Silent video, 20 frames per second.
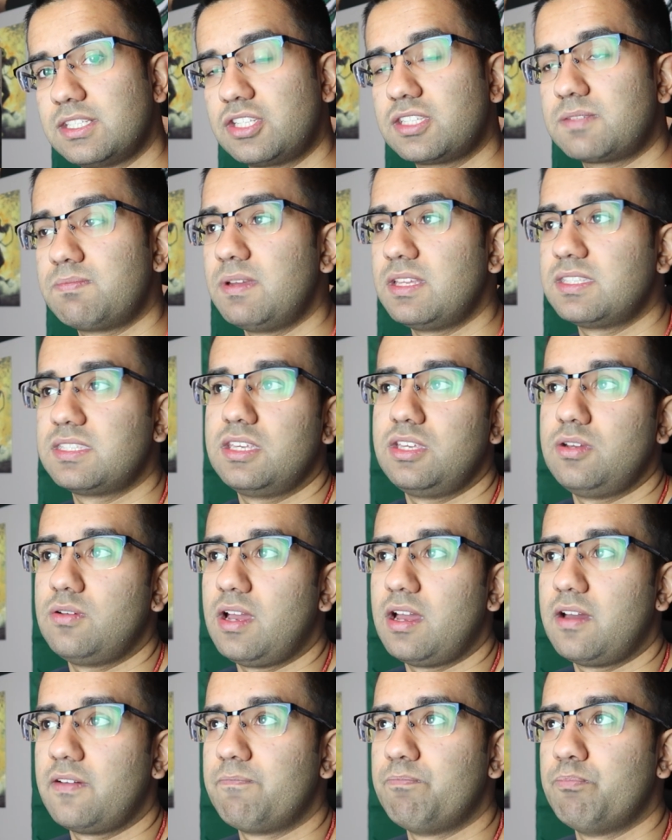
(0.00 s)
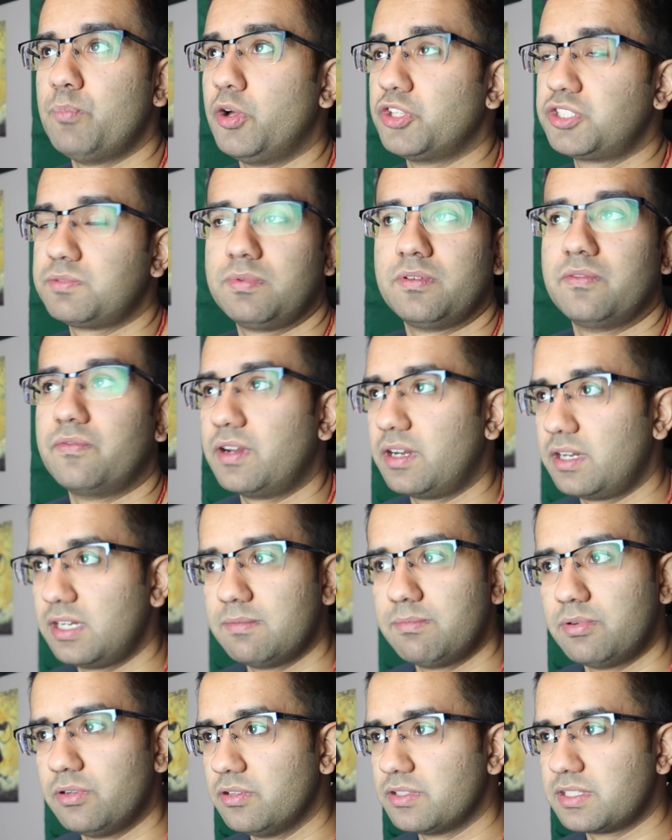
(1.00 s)
It just means that you have multiple
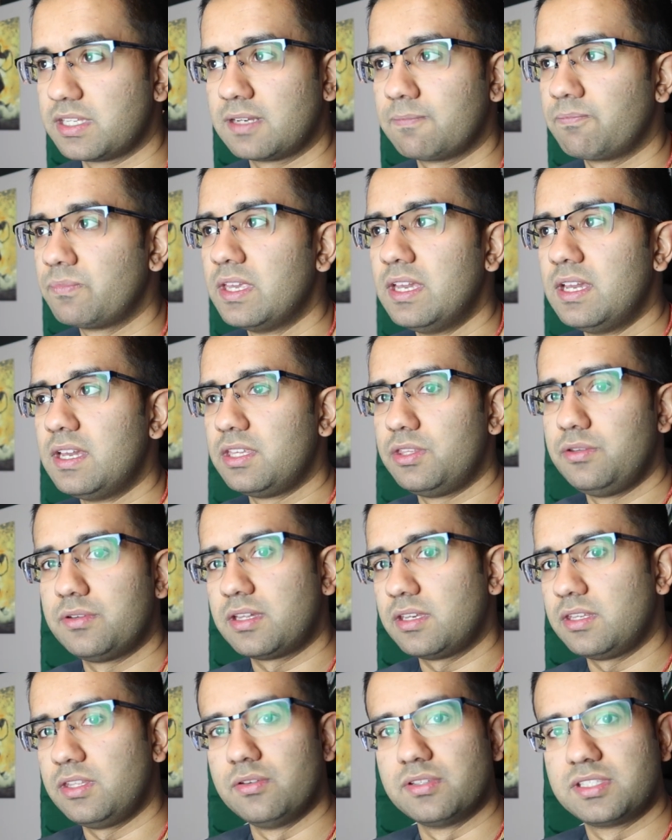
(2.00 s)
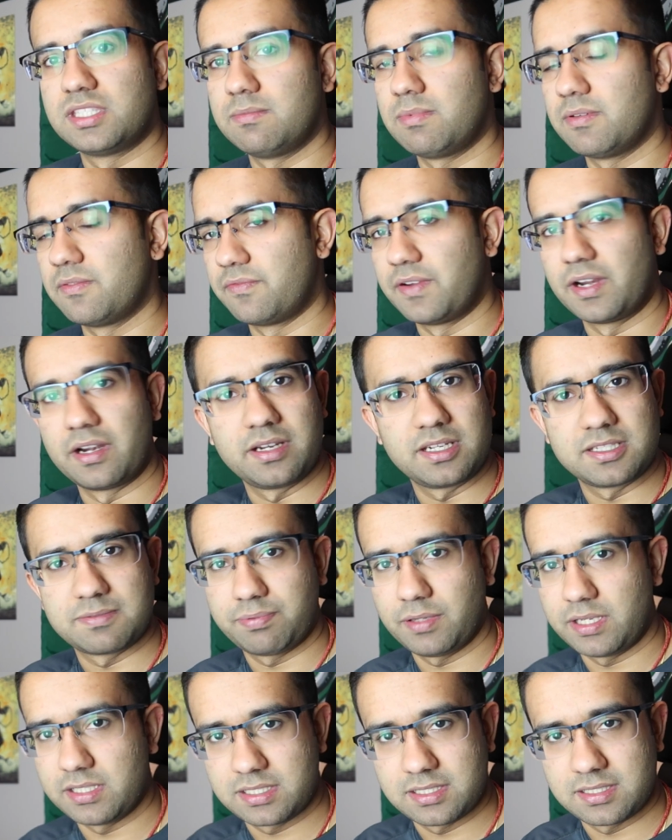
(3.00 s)
variables and you can use them in various
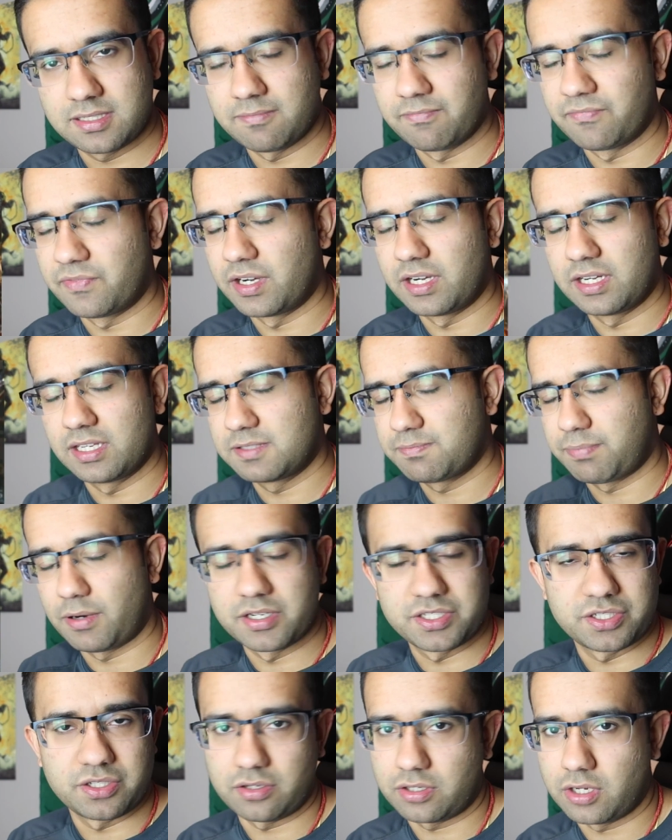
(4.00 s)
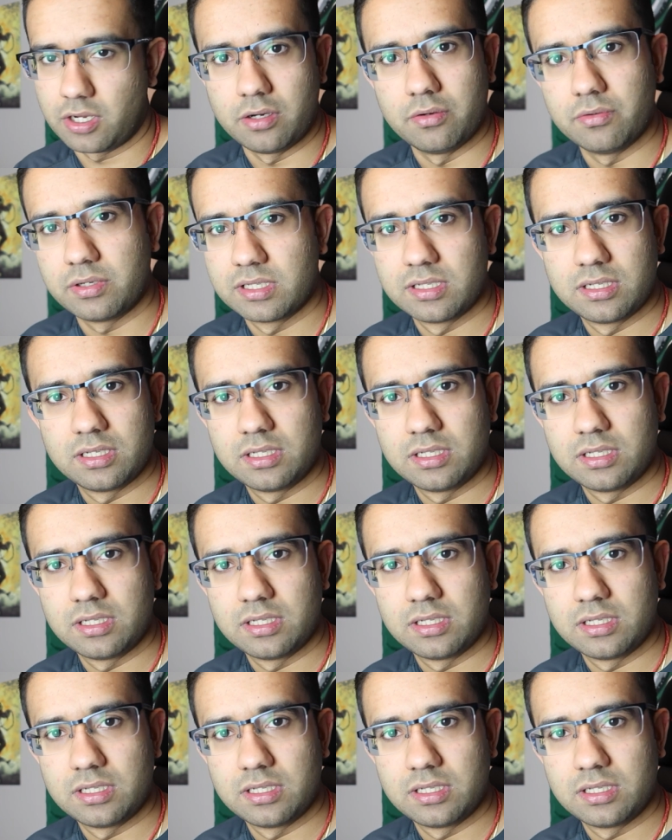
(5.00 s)
places in various parts of your code.